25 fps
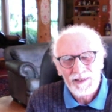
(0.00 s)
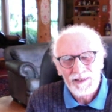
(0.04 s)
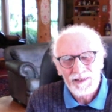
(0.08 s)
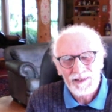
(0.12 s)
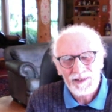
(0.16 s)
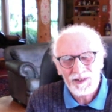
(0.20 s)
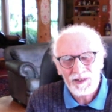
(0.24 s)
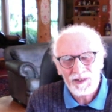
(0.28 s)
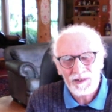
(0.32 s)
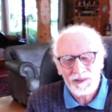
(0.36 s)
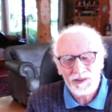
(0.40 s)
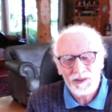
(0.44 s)

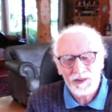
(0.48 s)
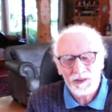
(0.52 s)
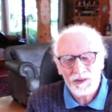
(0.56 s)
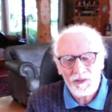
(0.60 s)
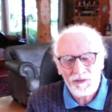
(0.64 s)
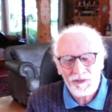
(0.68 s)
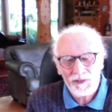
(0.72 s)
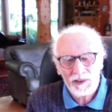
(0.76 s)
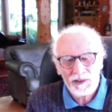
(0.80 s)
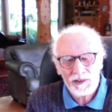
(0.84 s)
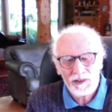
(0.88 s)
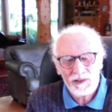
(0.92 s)
So do you
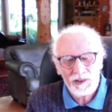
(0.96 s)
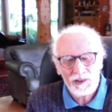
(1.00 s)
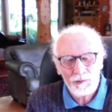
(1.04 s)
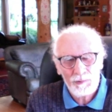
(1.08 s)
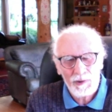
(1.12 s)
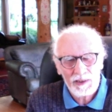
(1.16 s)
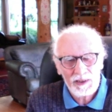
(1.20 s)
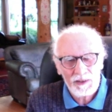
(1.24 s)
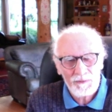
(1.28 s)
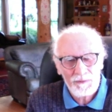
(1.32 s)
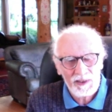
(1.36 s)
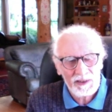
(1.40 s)
think you're
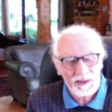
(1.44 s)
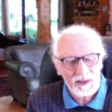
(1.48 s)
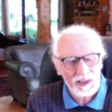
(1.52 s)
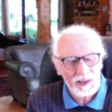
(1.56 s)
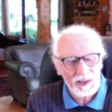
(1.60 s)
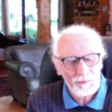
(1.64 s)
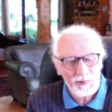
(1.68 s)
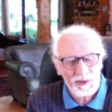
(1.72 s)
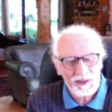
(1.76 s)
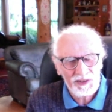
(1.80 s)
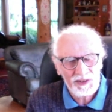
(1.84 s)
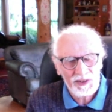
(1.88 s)
one of the
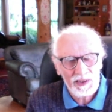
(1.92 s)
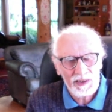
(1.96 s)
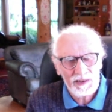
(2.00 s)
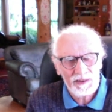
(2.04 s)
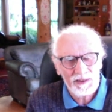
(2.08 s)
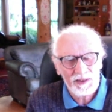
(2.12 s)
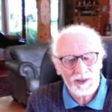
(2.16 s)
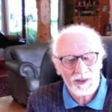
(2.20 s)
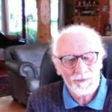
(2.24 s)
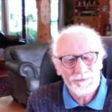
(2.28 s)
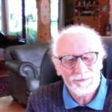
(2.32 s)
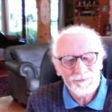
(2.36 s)

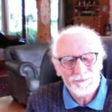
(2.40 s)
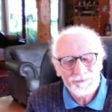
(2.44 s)
10%?